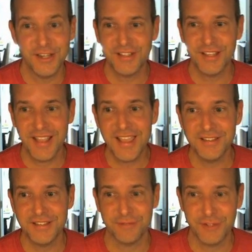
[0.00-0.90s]
just to the
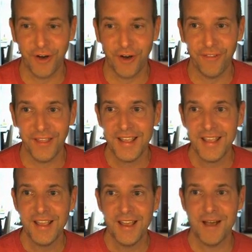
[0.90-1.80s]
east of Charlotte.
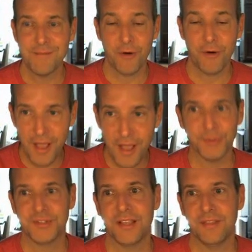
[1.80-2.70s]
Uh, Marty
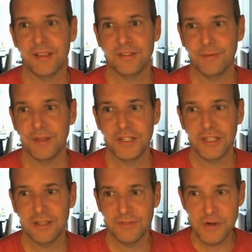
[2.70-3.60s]
Couple sent this to me.
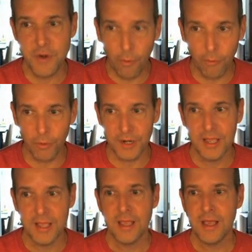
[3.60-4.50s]
She lives in Norwood.
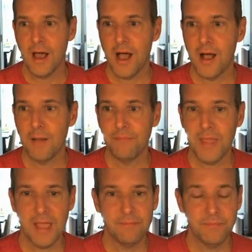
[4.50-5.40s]
Um,
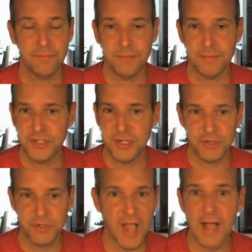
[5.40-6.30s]
and she
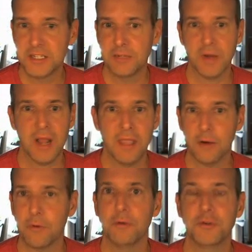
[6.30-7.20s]
was shocked. She went out to
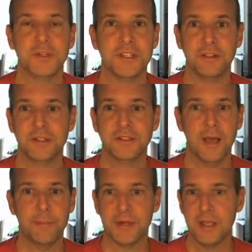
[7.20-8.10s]
get groceries and looked
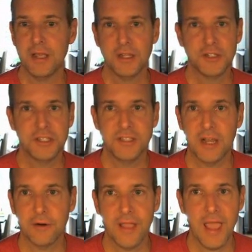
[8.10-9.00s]
up and she
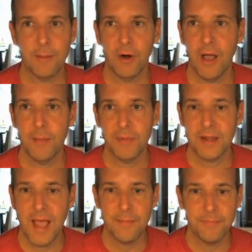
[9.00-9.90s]
set her camera up
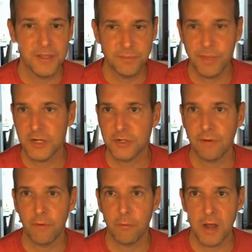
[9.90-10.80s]
and got this picture of a